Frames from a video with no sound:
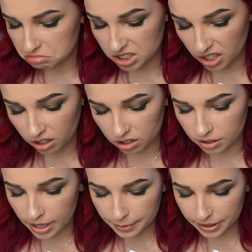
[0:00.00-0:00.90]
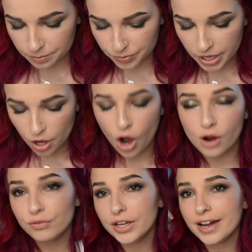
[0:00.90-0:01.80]
yeah, I mean,
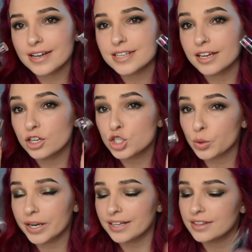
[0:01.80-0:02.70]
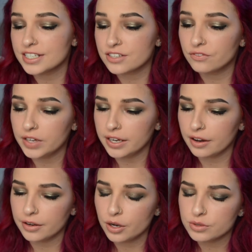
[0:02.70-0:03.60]
hopefully you guys enjoyed this video.
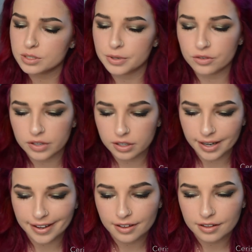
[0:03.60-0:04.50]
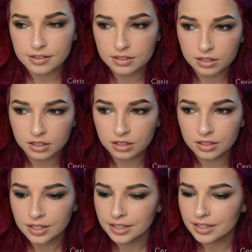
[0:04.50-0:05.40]
I know it was a bit of a like
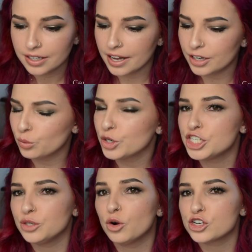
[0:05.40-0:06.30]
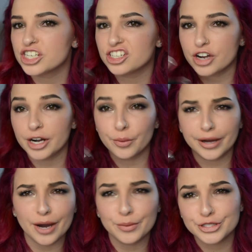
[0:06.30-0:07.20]
kind of wishy-washy trying to
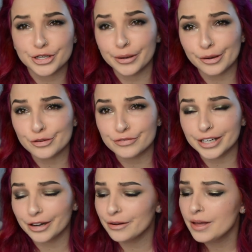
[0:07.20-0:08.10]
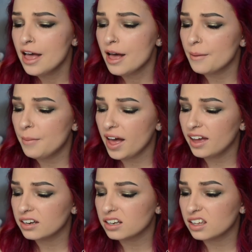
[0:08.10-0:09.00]
work out what's going on video,
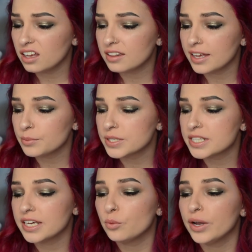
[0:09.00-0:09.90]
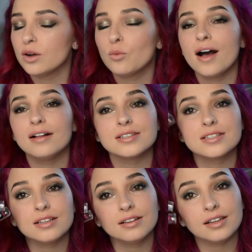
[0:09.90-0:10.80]
but yeah, that was the WetNWild
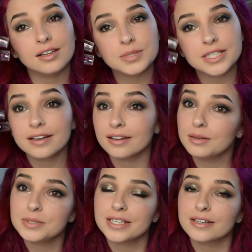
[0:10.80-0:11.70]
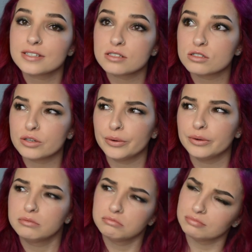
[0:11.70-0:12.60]
silk lipstick lipsticks. So